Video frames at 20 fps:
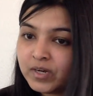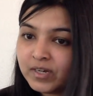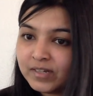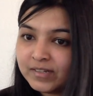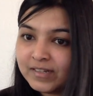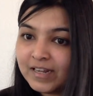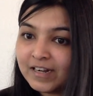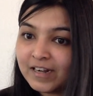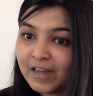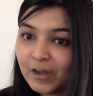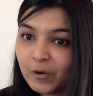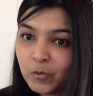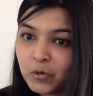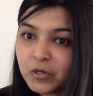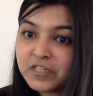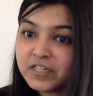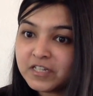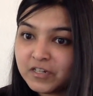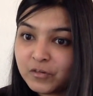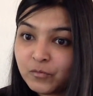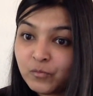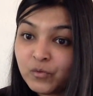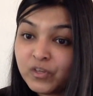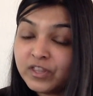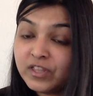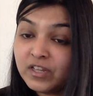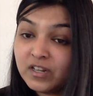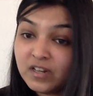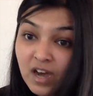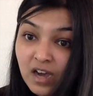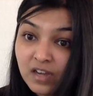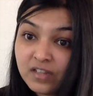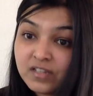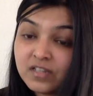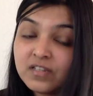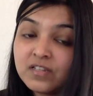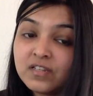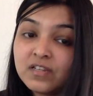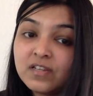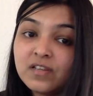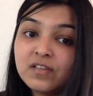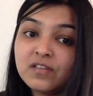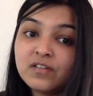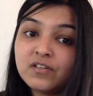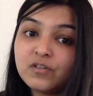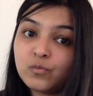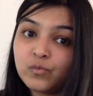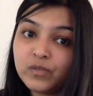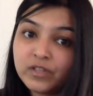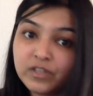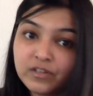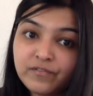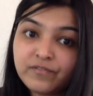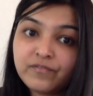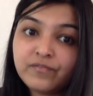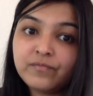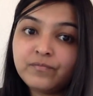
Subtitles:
that I was in with the narcissists, with the